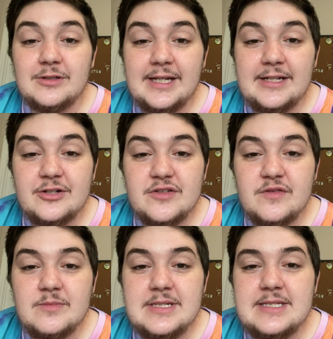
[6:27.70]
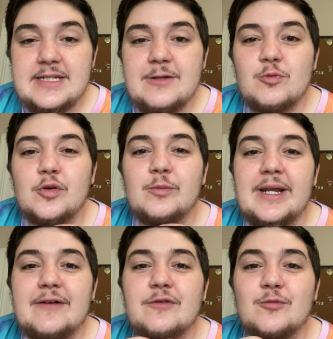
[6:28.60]
lanyards from Disney were
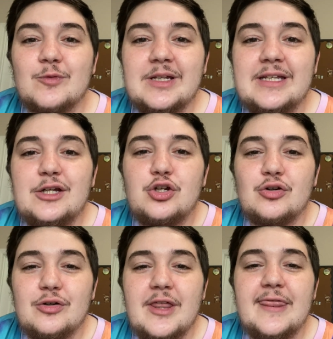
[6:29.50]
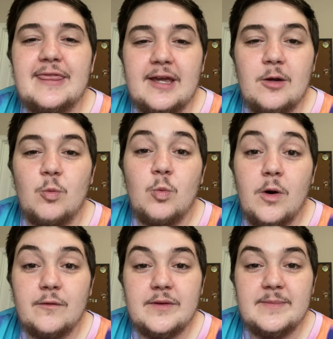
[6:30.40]
made of a really good thick
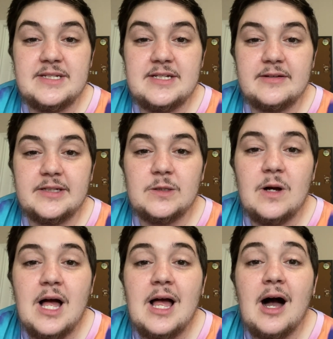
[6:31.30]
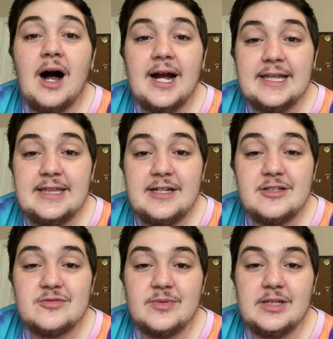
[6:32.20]
woven material. I think
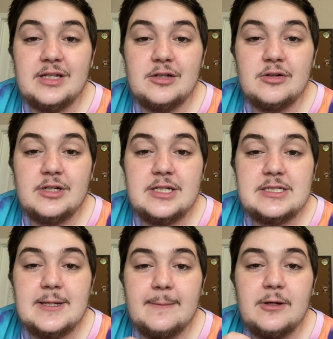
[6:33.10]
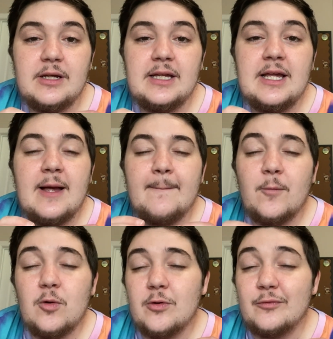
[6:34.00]
it's really good to put
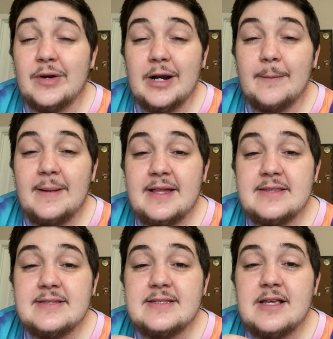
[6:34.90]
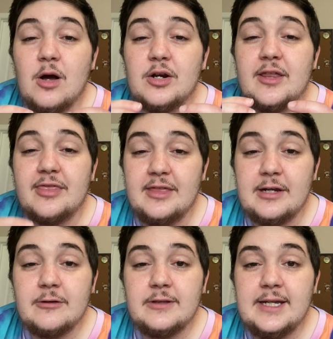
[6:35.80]
more rare pins on a
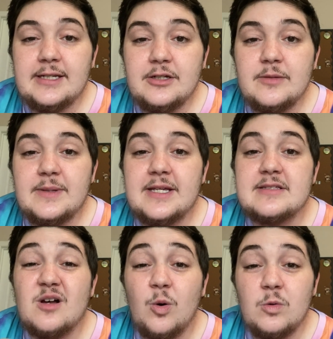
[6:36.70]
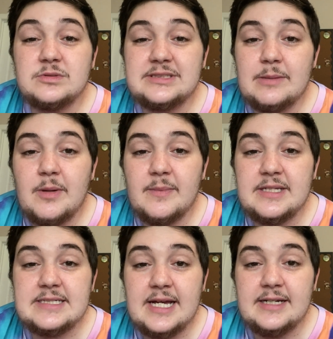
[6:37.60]
thicker lanyard because it holds them a
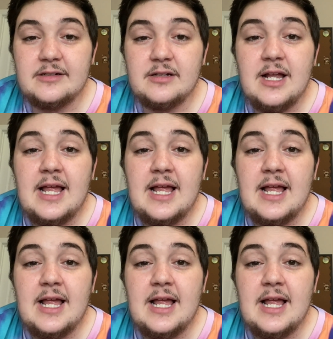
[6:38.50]
bit tighter